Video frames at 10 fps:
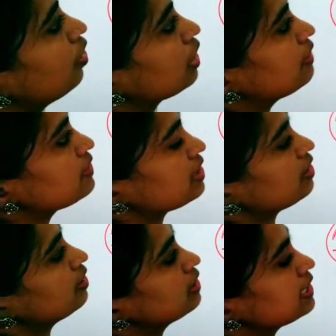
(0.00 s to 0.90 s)
gives
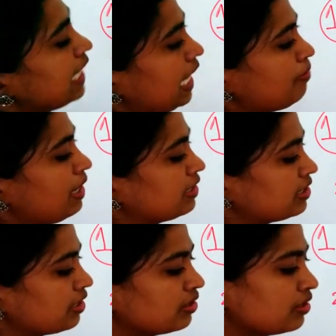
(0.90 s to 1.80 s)
the same
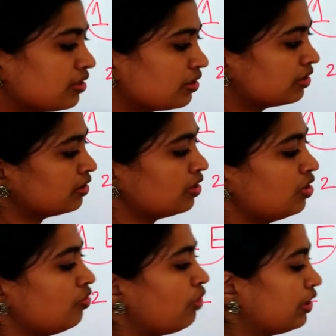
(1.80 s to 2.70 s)
answer,
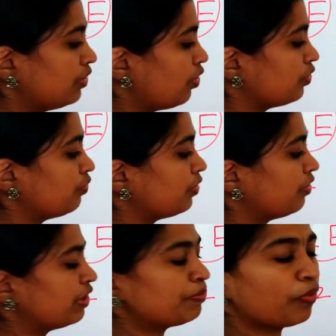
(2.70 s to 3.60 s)

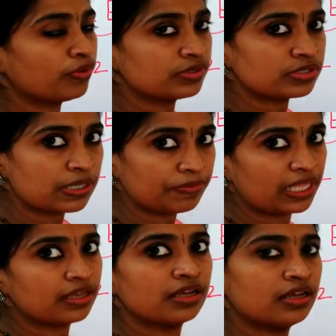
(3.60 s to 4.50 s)
101 point
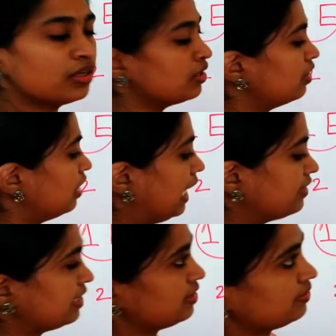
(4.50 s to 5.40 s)
something
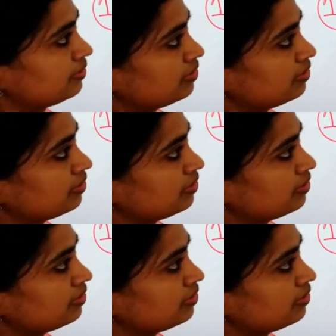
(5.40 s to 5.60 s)
like that.